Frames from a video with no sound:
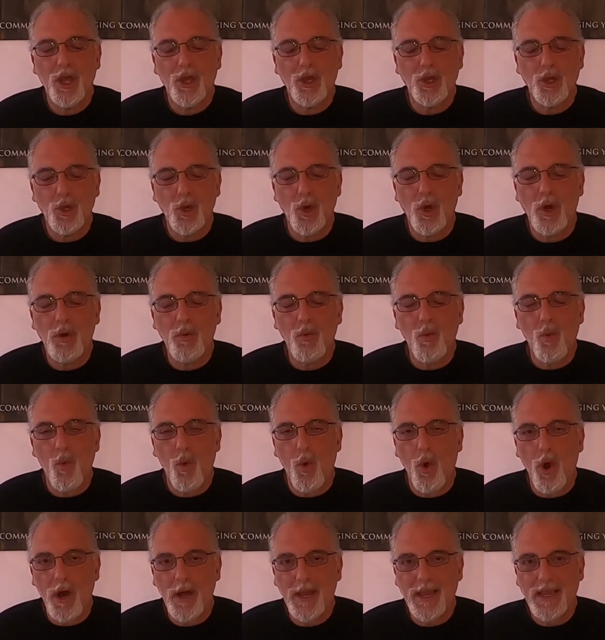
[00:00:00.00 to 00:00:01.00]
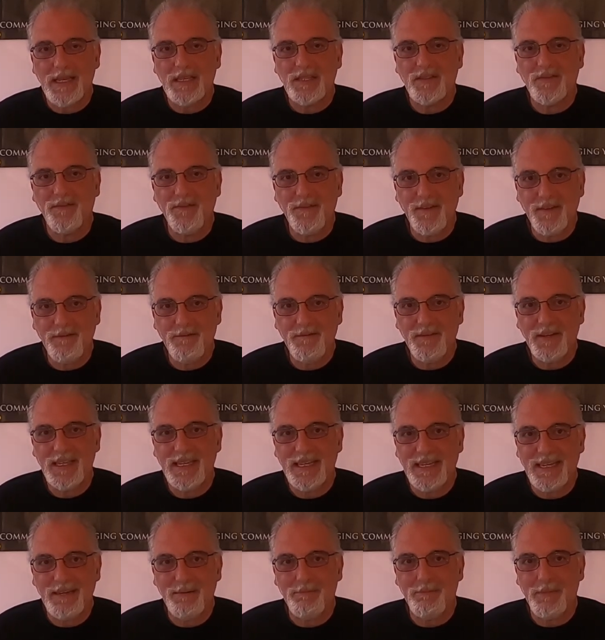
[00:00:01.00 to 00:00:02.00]
your walk is
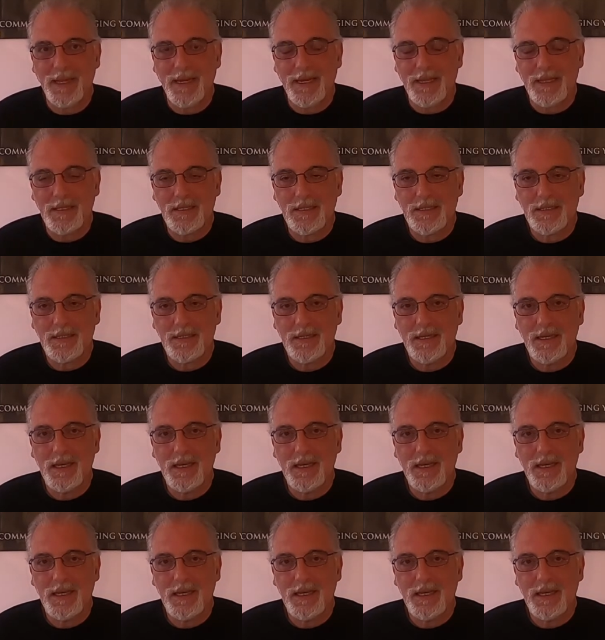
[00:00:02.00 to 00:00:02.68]
15 minutes.